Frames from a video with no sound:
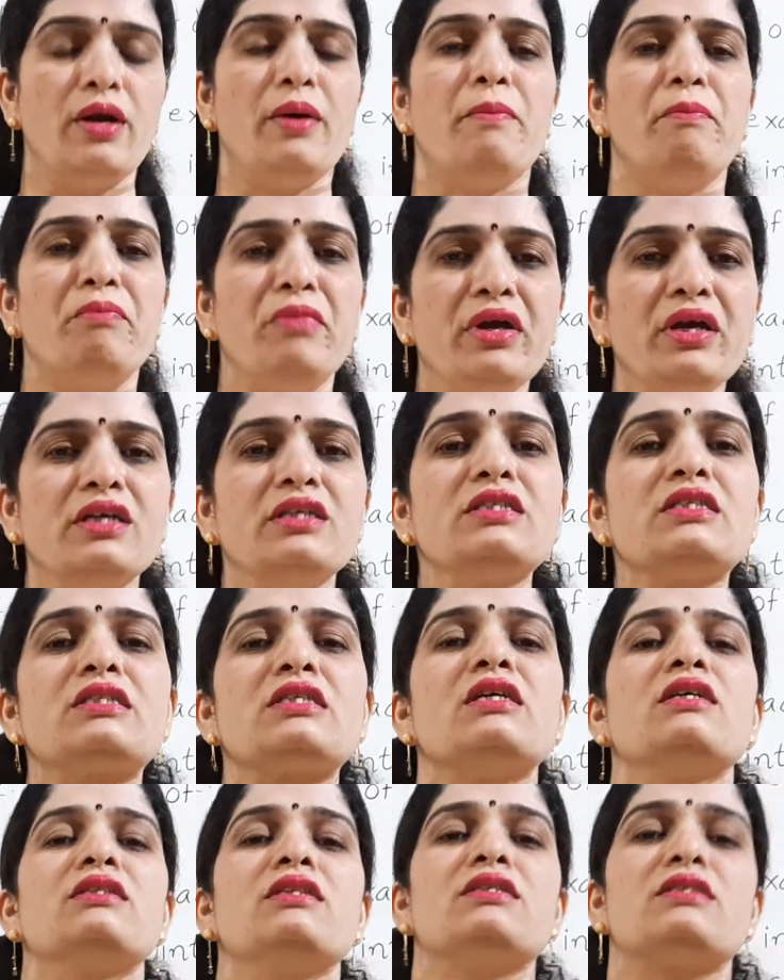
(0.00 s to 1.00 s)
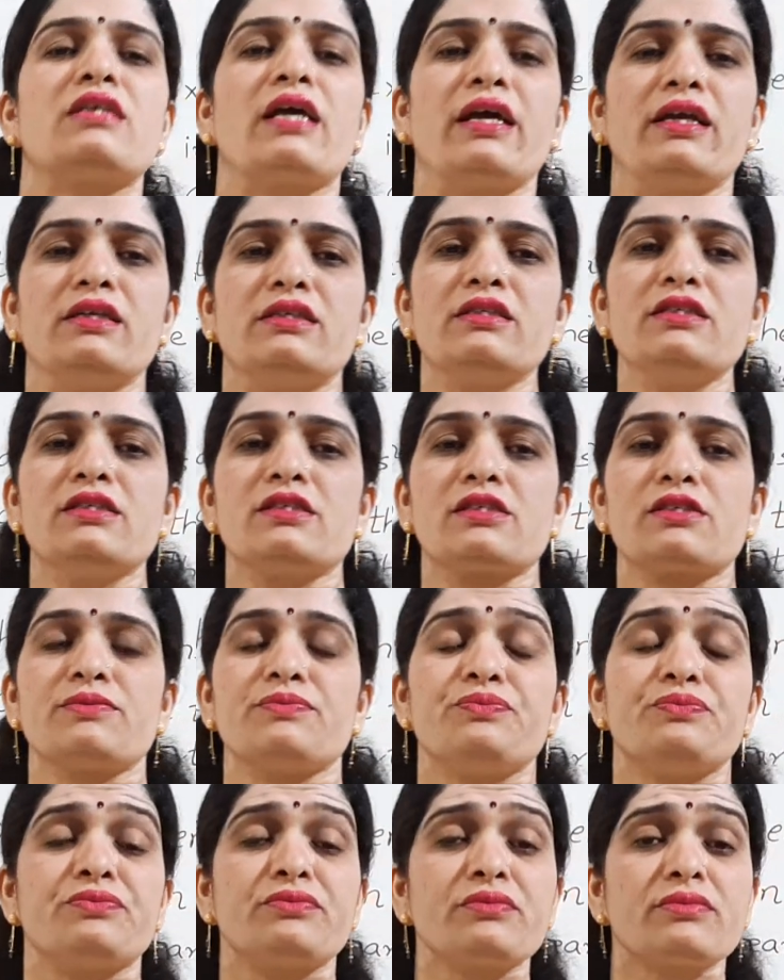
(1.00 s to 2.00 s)
Means the scientists
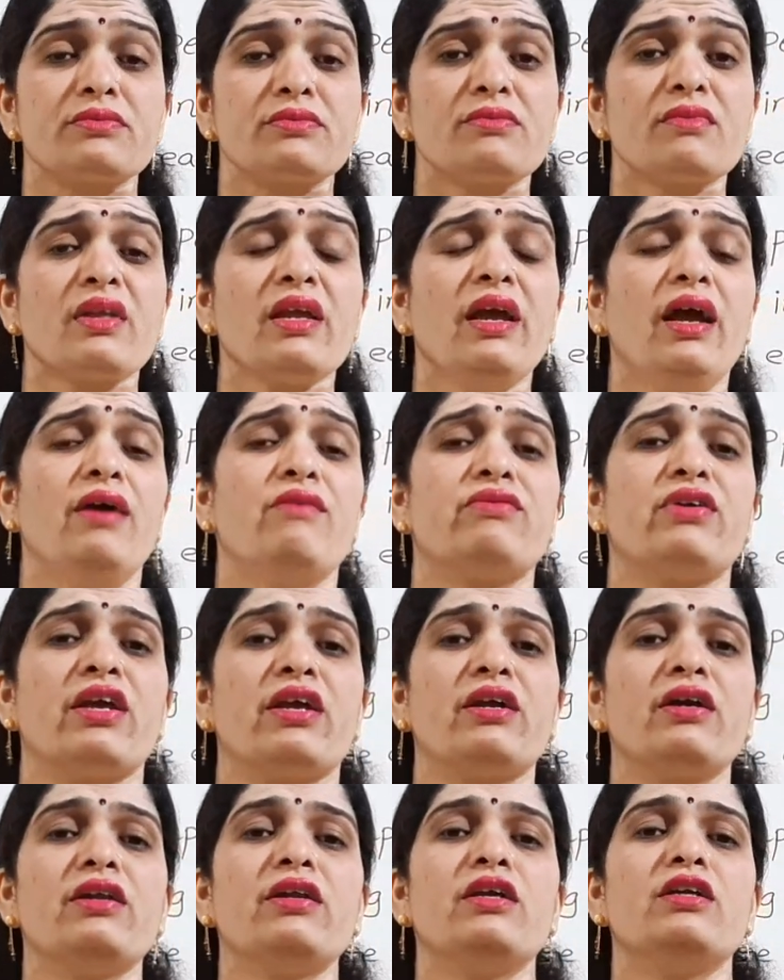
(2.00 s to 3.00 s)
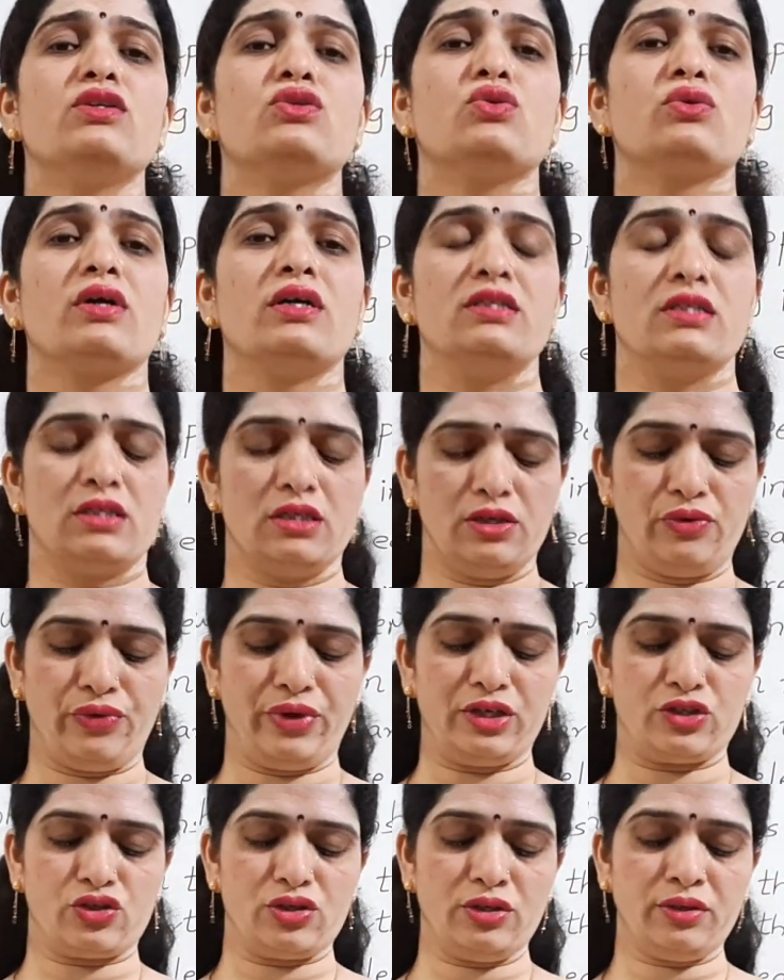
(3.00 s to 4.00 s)
have taken into
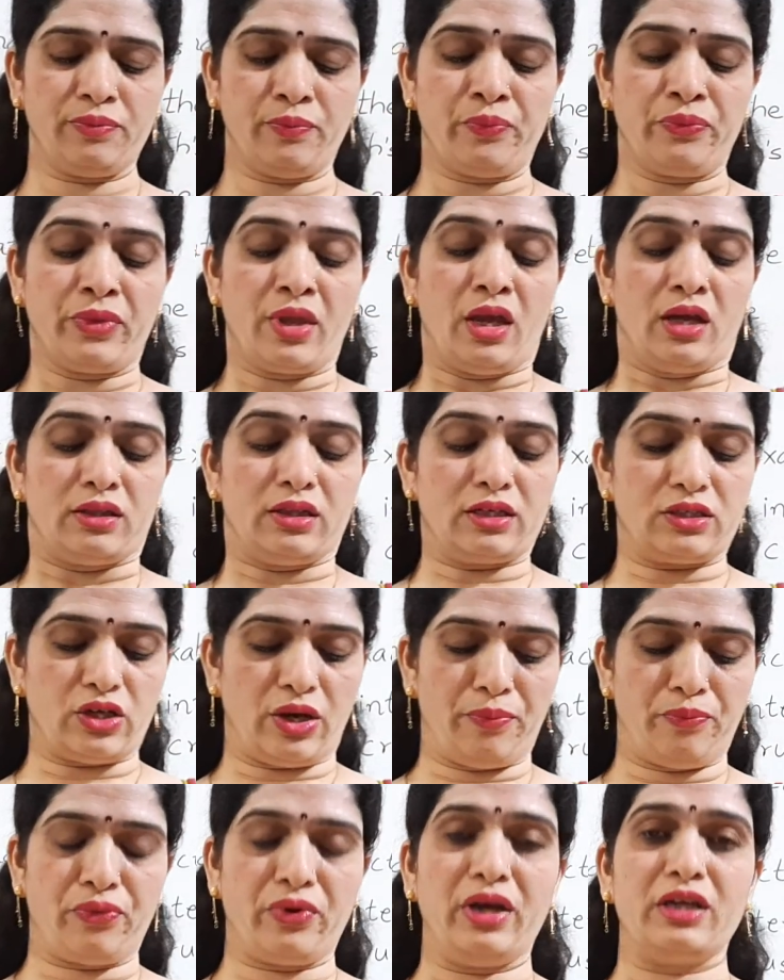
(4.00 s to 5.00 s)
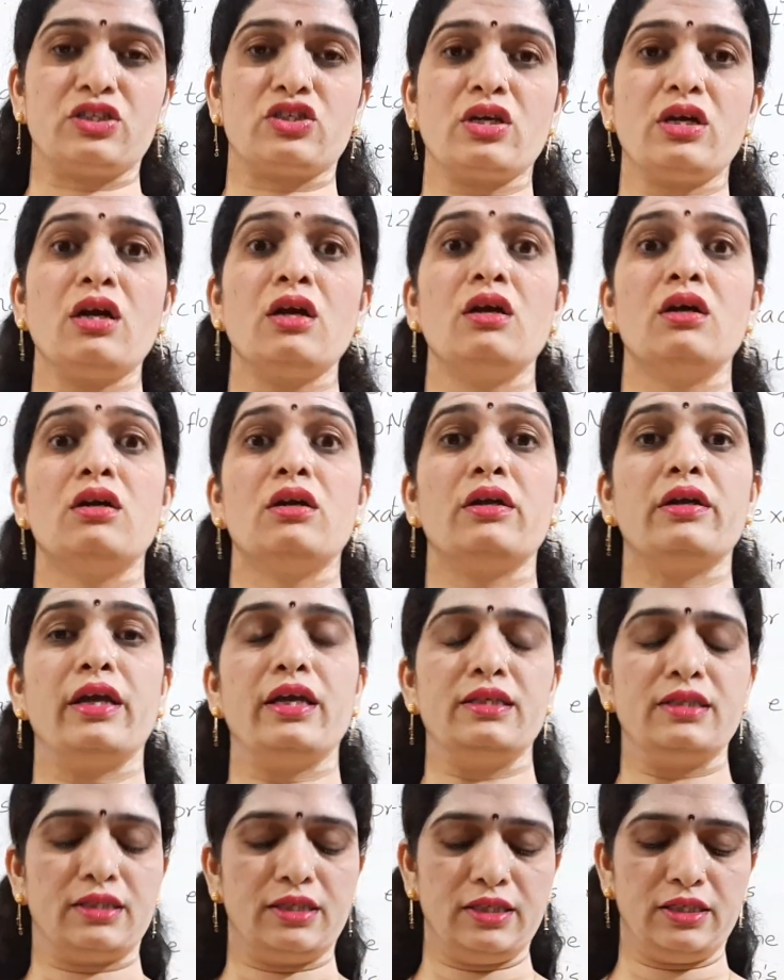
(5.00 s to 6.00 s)
consideration the temperature,
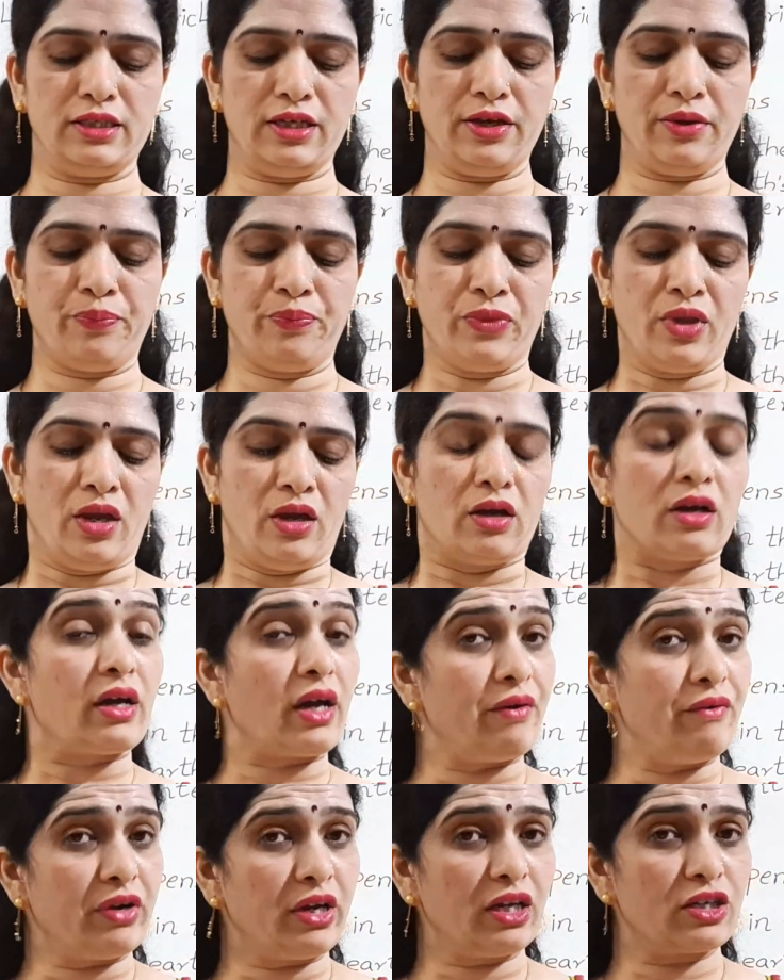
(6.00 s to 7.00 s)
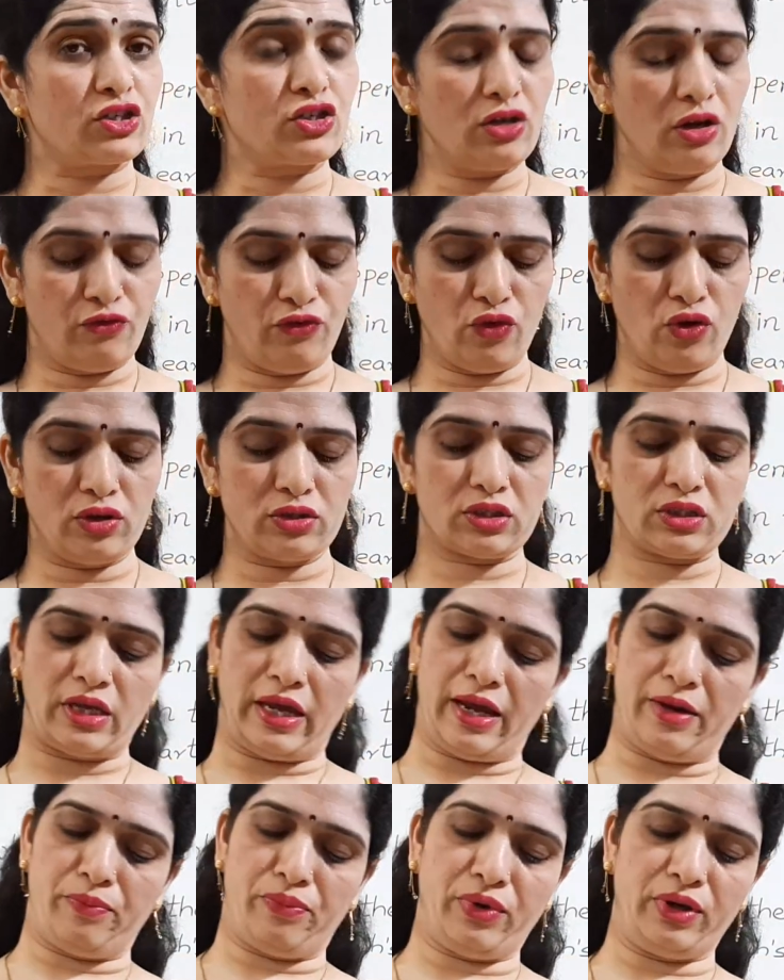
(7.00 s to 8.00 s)
density, gravitational force
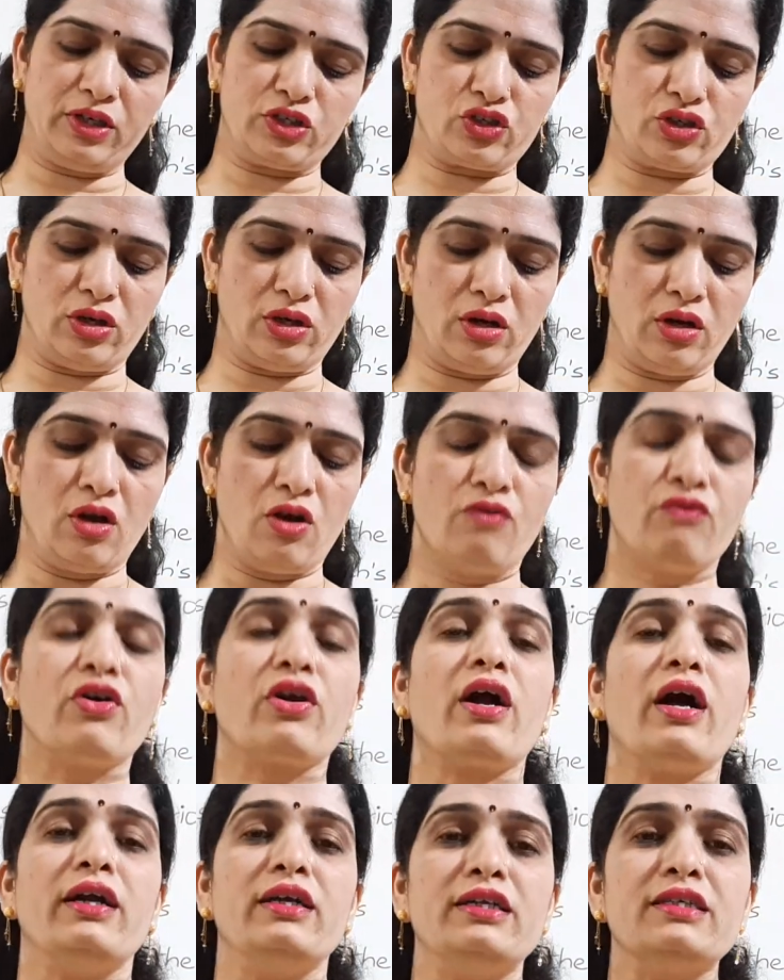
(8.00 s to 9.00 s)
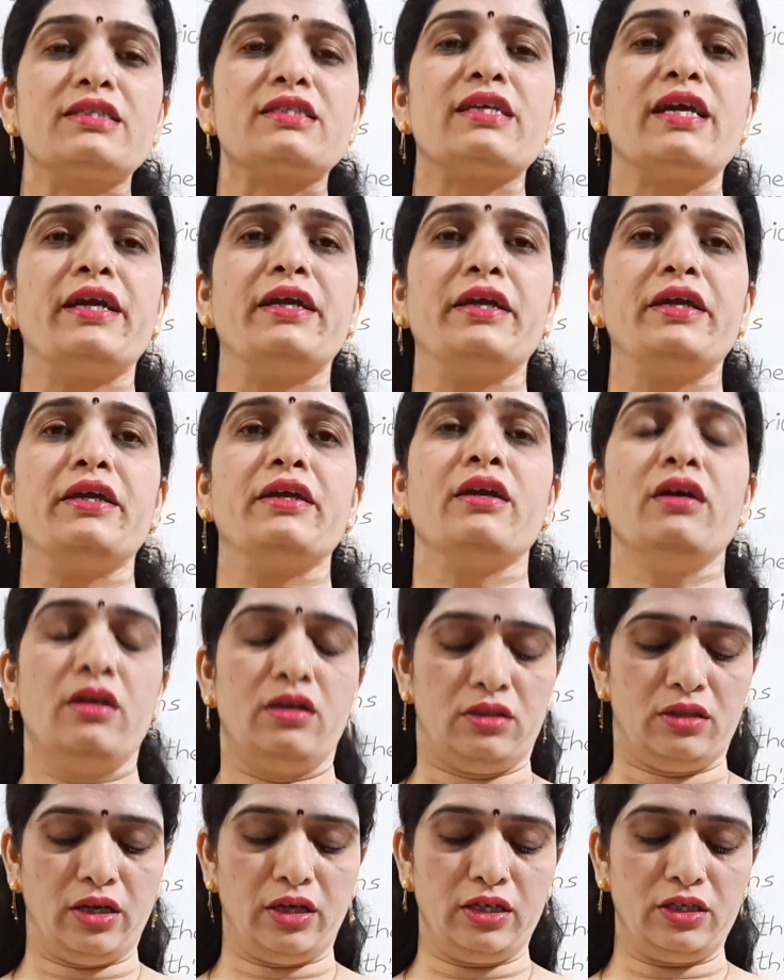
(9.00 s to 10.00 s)
and pressure for understanding
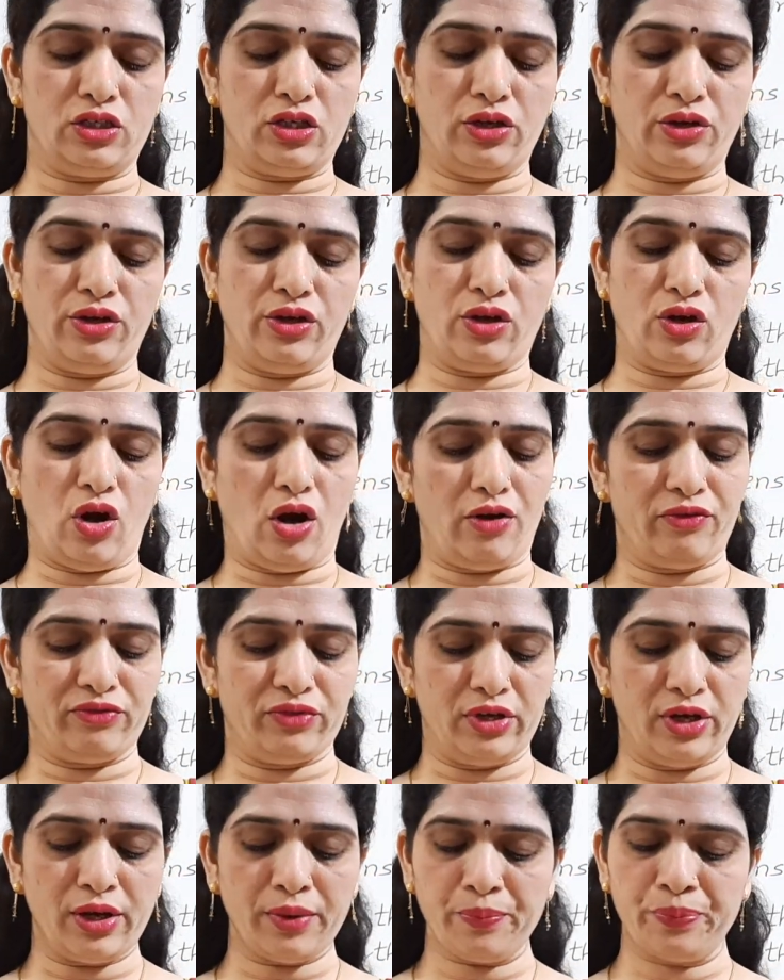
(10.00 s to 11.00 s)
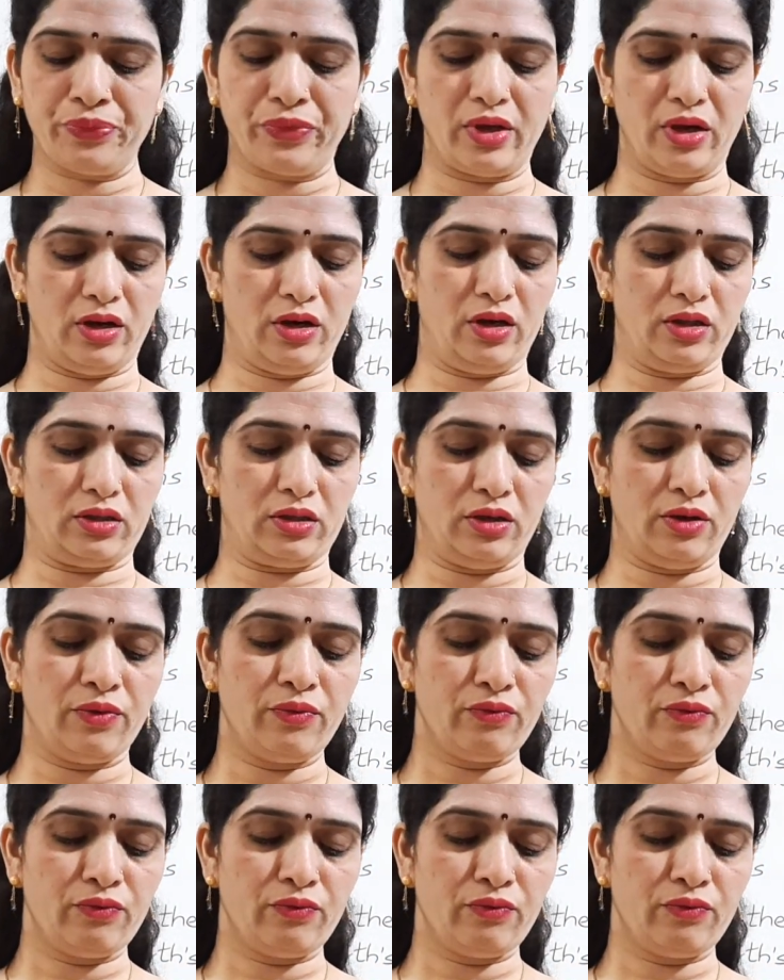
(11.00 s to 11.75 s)
the interior of the earth.